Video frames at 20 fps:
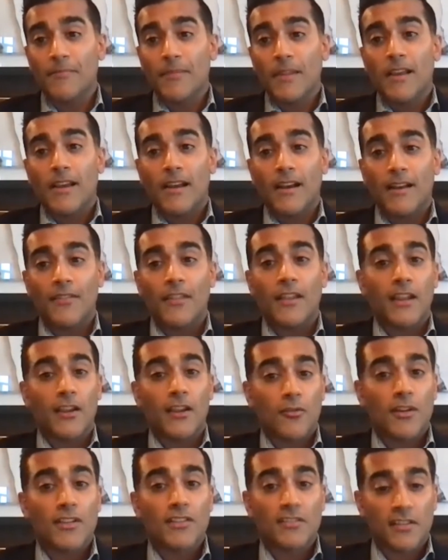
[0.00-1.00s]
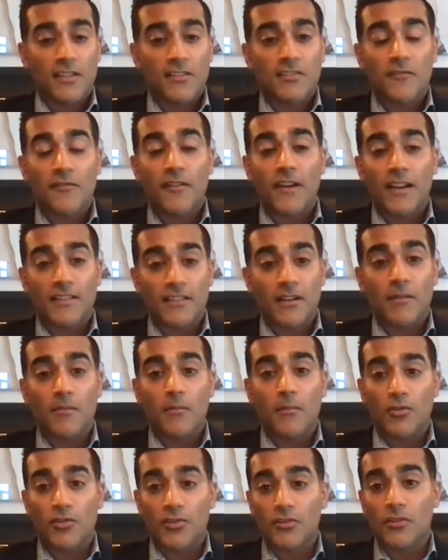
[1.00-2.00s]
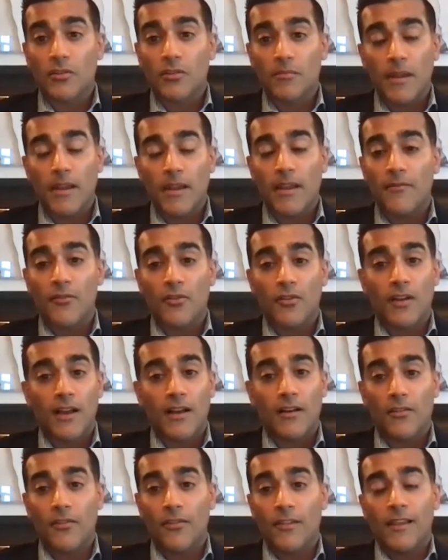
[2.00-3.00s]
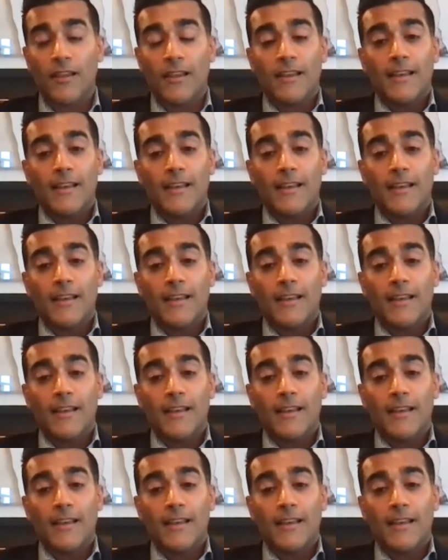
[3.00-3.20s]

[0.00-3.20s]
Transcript: right, uh, that increases its effects on emotional and behavioral health.